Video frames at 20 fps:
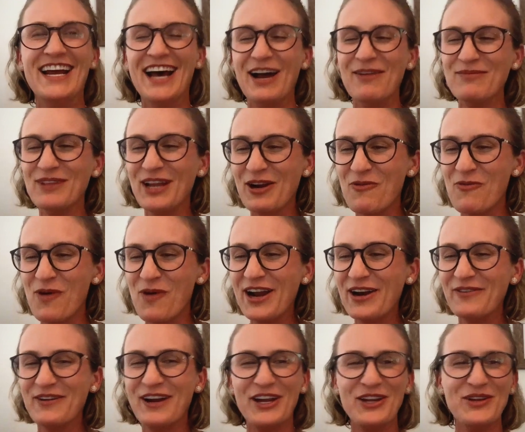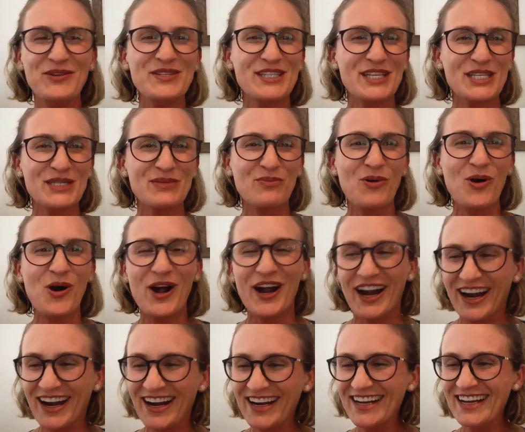I'm like, "Why don't I use this
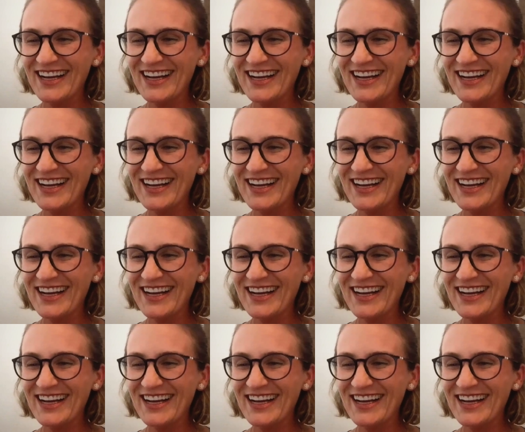more?"